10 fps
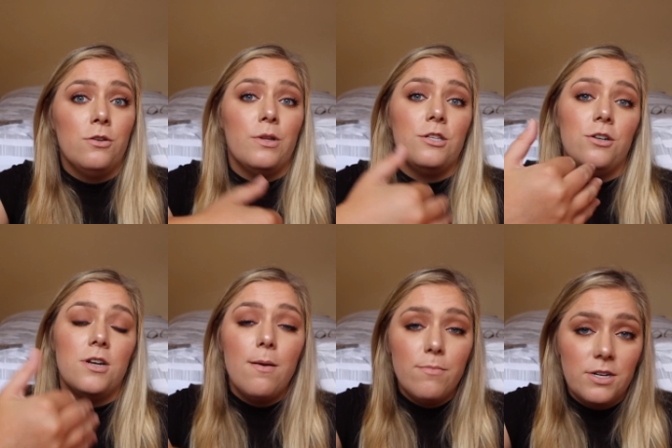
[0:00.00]
So once your
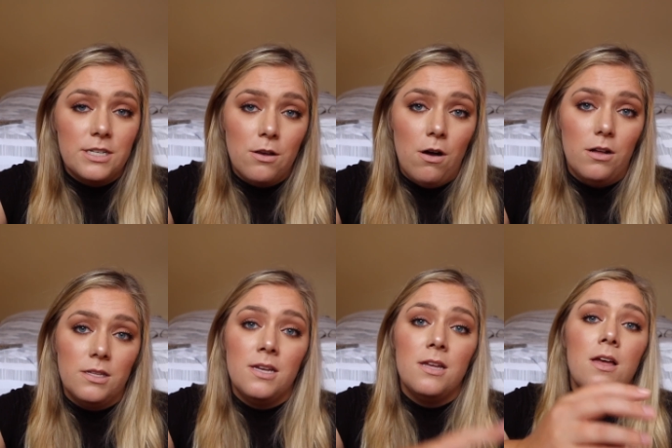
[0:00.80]
number is called,
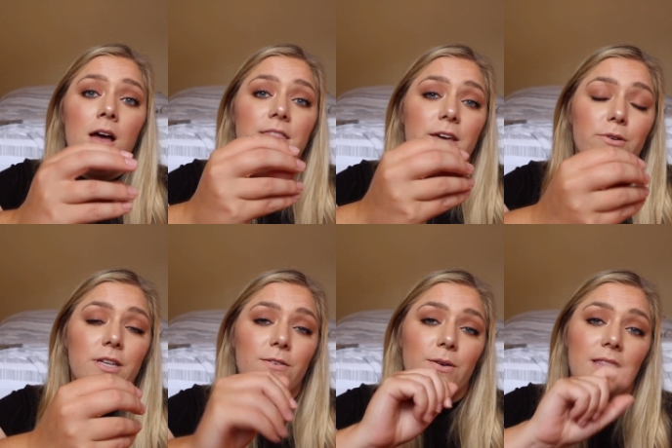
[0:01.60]
they will
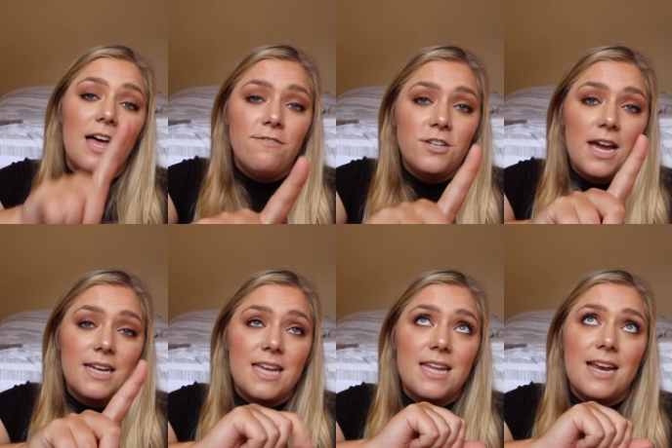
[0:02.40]
give you a life
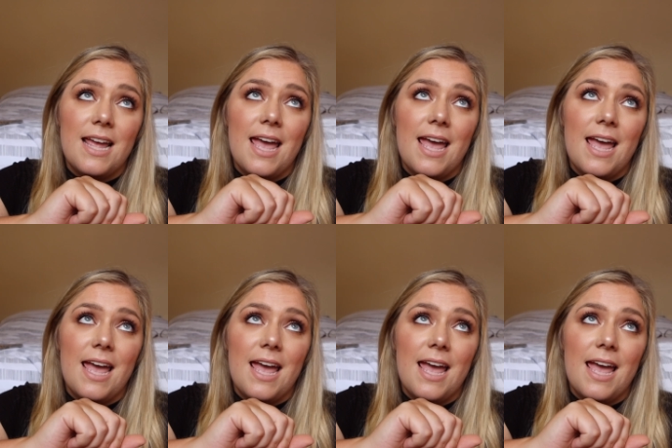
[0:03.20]
jacket